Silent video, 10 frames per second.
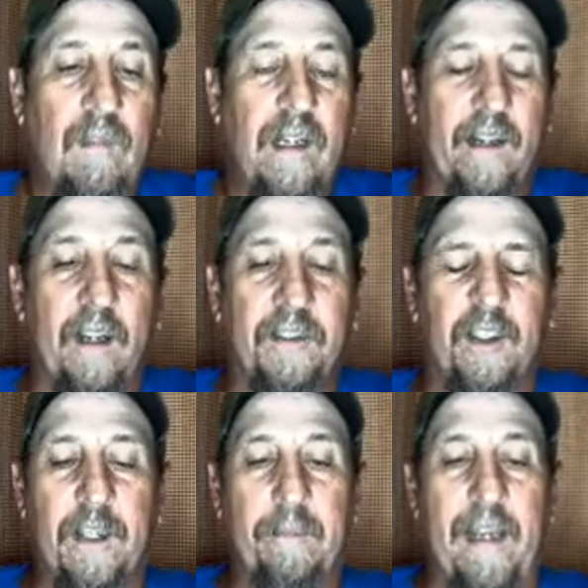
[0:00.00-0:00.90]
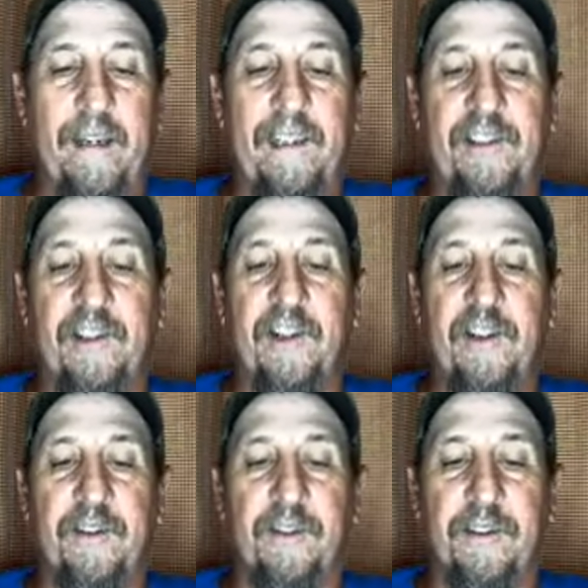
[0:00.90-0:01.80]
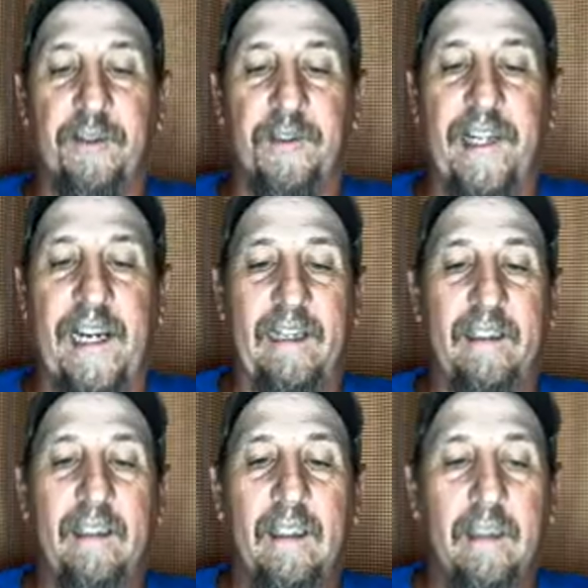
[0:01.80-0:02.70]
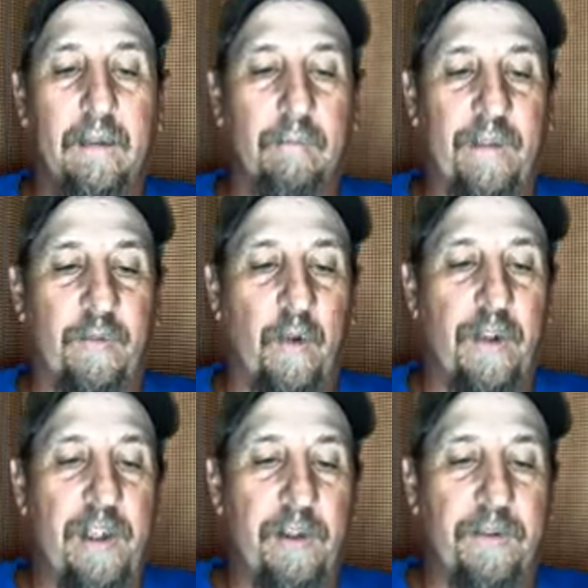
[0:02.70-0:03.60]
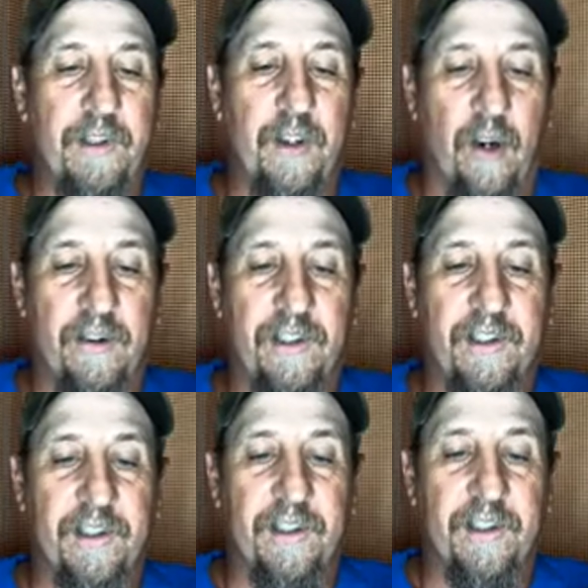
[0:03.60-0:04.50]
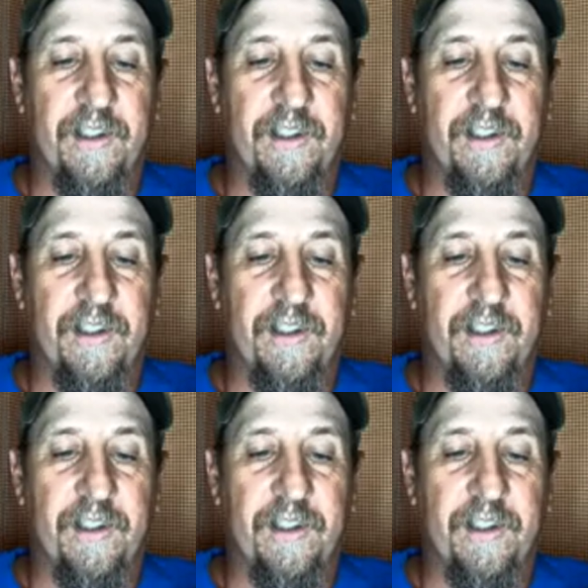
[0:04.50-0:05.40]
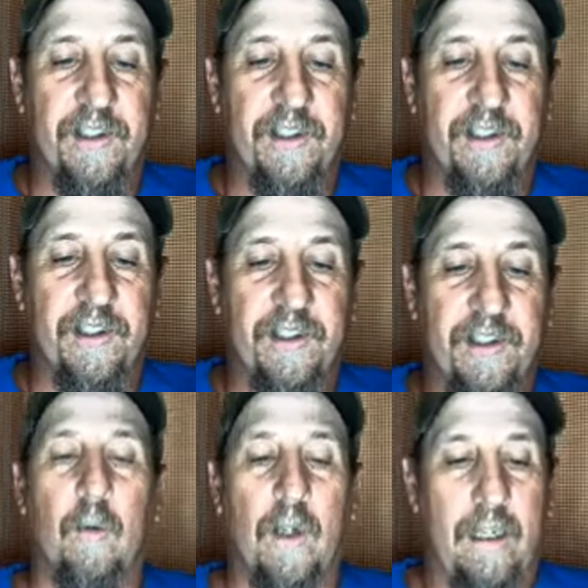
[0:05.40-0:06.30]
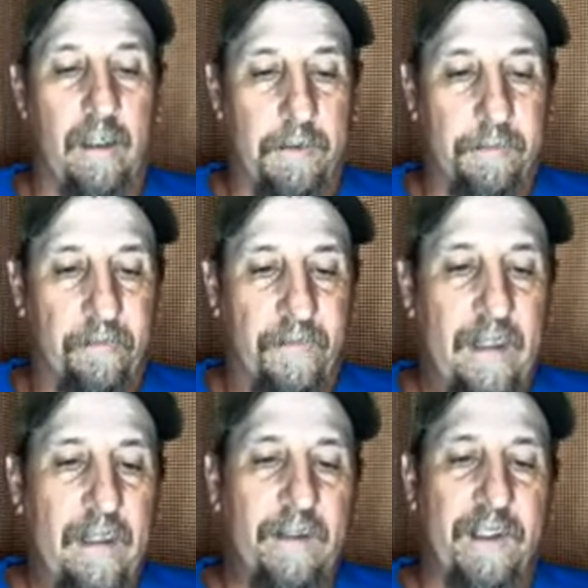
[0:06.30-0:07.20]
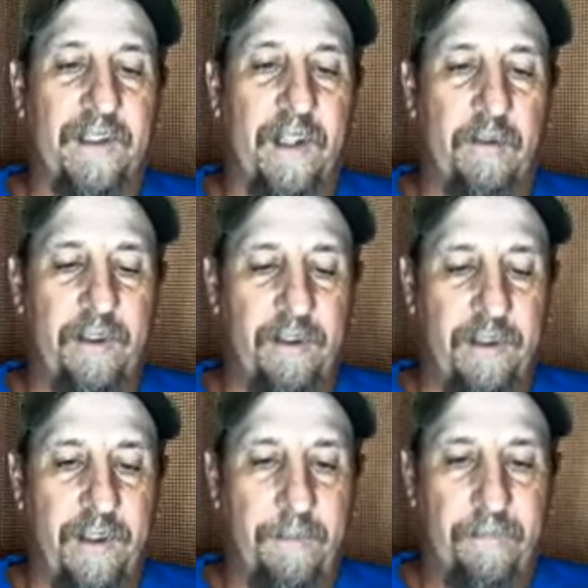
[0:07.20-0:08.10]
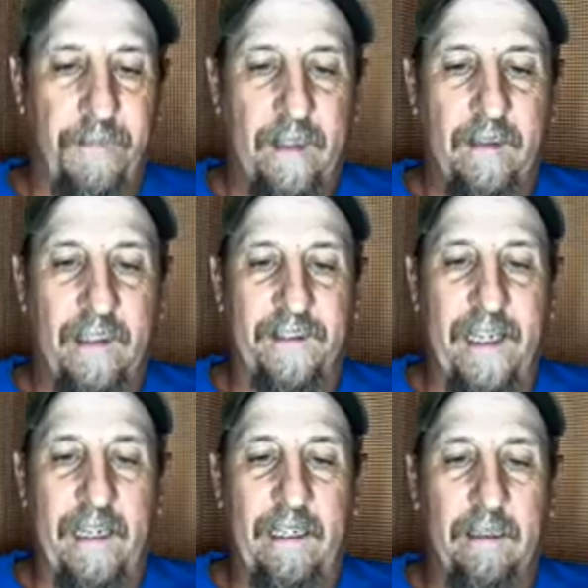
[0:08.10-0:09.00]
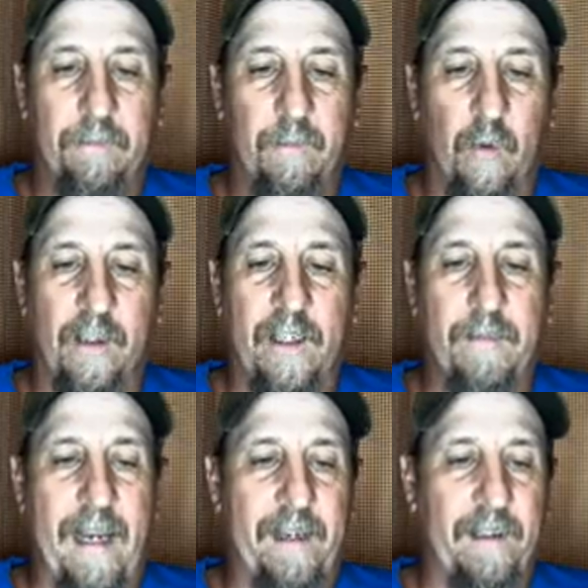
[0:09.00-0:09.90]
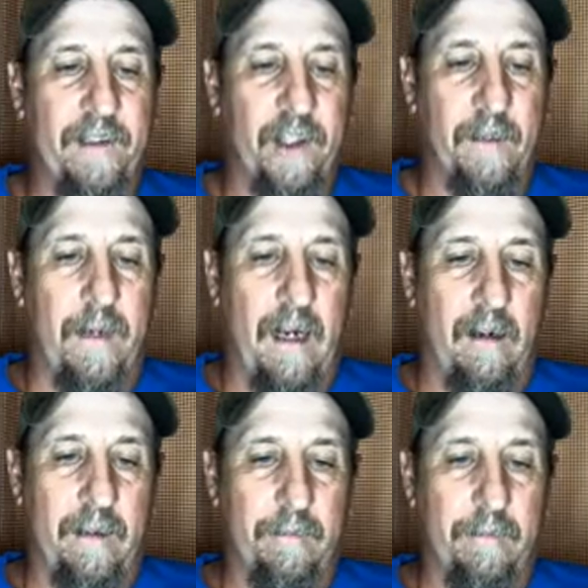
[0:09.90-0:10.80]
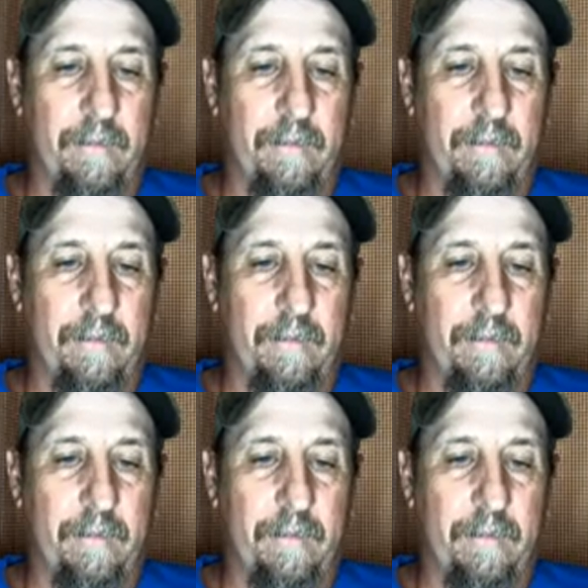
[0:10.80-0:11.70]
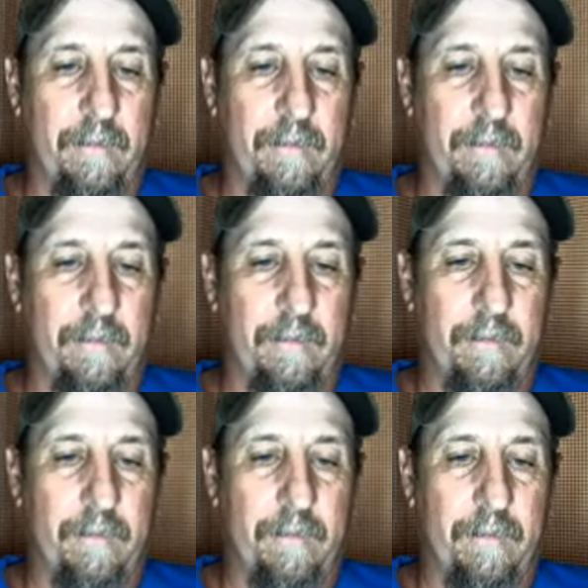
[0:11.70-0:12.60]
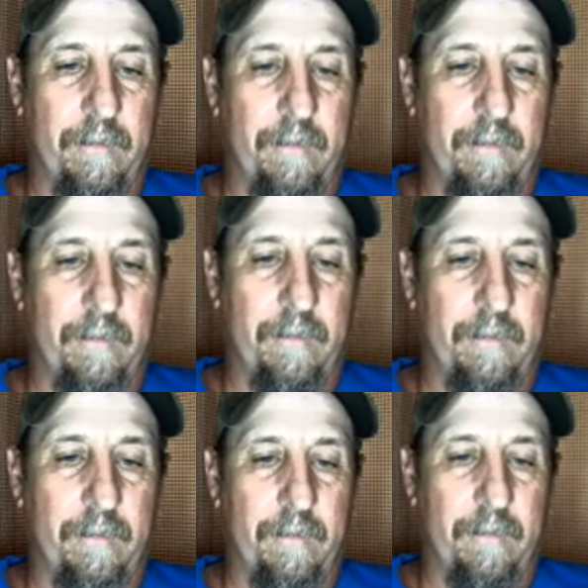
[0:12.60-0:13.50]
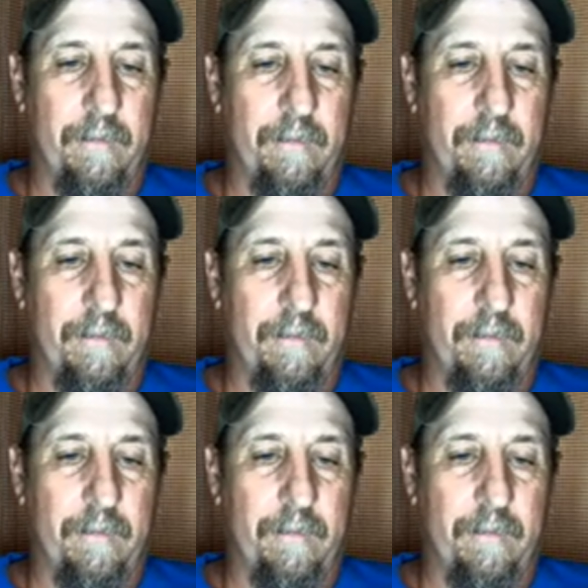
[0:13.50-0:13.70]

and also commanded his accusers to state before you the charges against him. Farewell. Then the soldiers, as they were commanded, took Paul and brought him by night to Amphipolis.